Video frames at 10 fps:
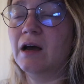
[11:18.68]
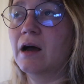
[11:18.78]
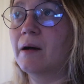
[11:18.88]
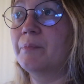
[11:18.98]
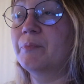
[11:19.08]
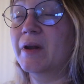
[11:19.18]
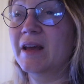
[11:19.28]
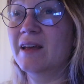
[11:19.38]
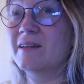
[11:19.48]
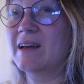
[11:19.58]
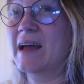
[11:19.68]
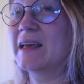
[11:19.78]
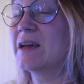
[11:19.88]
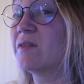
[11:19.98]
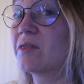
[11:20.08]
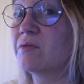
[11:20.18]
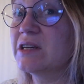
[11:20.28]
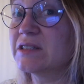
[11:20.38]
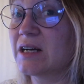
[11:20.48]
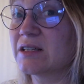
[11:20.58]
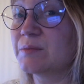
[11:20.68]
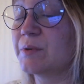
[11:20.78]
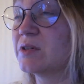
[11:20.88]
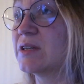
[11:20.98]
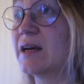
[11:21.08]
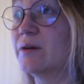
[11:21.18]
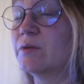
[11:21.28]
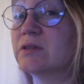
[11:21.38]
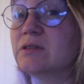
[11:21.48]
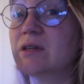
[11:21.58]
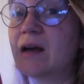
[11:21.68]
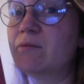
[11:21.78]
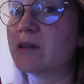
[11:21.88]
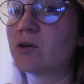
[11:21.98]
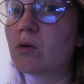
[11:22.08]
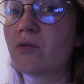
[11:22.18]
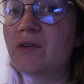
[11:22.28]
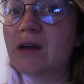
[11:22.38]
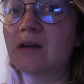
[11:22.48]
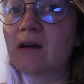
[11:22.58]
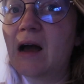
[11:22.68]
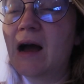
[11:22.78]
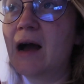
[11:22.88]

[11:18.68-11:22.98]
Um, but I I gave it three stars because I was I read the whole thing.